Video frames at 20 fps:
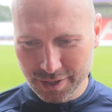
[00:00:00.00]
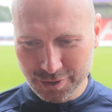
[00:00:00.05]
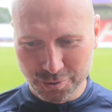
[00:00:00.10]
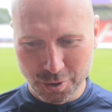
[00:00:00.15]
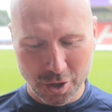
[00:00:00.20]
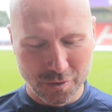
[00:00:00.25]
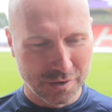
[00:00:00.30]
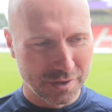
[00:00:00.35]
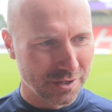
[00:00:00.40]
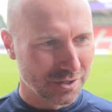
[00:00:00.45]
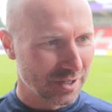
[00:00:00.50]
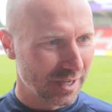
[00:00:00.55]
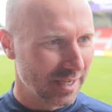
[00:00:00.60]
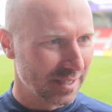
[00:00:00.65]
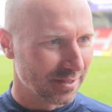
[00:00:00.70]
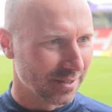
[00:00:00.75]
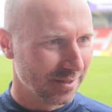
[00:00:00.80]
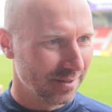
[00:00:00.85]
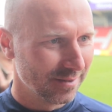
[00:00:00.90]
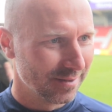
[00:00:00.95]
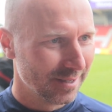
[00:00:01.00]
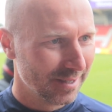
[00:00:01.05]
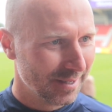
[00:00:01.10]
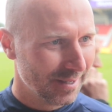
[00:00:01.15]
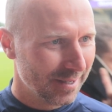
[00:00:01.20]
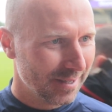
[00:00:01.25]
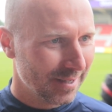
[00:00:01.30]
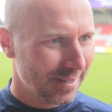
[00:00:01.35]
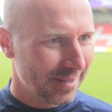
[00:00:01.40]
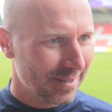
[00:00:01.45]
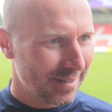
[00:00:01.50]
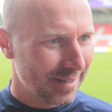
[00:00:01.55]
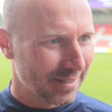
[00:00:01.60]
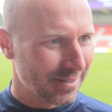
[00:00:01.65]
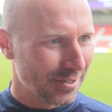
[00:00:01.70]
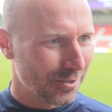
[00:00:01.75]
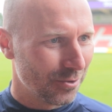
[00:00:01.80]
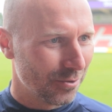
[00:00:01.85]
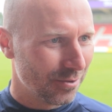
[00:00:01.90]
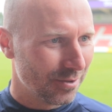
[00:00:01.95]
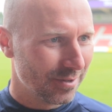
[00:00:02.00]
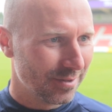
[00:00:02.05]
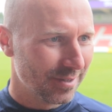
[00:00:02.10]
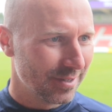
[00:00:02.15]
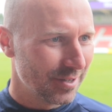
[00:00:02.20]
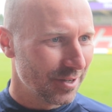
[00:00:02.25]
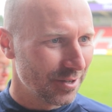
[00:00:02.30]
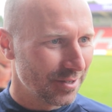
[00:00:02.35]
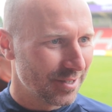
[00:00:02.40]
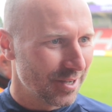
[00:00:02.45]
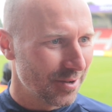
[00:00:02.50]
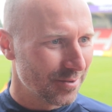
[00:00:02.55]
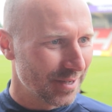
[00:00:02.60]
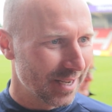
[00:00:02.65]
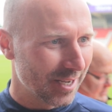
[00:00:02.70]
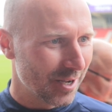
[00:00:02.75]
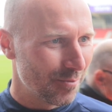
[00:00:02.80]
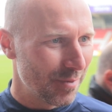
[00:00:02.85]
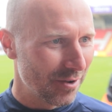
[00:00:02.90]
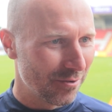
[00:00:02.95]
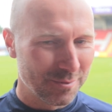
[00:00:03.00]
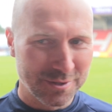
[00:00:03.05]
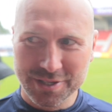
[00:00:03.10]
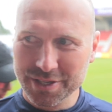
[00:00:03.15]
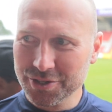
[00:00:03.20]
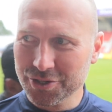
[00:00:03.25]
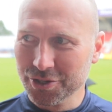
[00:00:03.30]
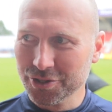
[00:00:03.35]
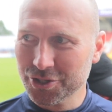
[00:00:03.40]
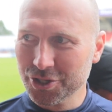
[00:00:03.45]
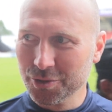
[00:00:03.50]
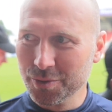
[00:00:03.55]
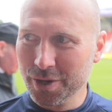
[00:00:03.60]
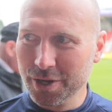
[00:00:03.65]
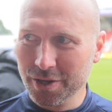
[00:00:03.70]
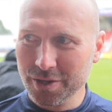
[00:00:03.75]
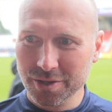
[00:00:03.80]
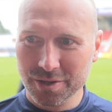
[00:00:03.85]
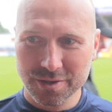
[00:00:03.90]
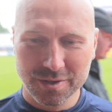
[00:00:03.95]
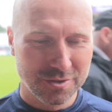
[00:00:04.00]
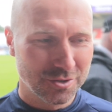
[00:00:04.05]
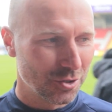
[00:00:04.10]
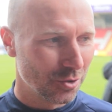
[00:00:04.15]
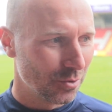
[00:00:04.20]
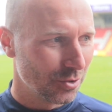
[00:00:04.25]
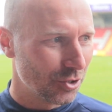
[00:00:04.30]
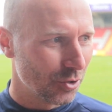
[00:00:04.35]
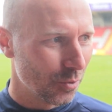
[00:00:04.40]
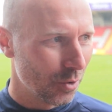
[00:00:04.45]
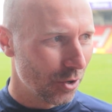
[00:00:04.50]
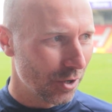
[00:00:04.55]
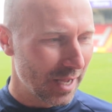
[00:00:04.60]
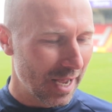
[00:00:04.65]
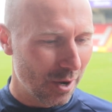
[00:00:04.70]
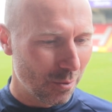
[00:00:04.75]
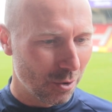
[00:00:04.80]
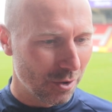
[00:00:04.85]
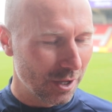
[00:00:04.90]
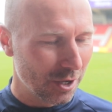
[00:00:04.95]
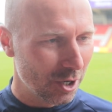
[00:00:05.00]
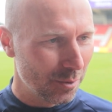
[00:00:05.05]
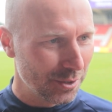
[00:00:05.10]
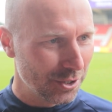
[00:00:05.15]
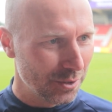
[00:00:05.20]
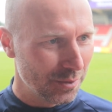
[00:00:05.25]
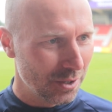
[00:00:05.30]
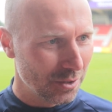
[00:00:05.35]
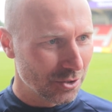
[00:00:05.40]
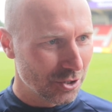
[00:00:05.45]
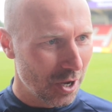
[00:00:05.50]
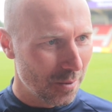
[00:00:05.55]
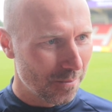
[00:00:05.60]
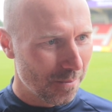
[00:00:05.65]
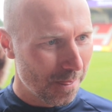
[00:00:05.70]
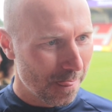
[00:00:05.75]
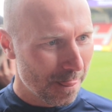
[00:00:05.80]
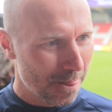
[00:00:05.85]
So over the season, that's a good. Don't take a mathematician to work out what they're going to be doing on top.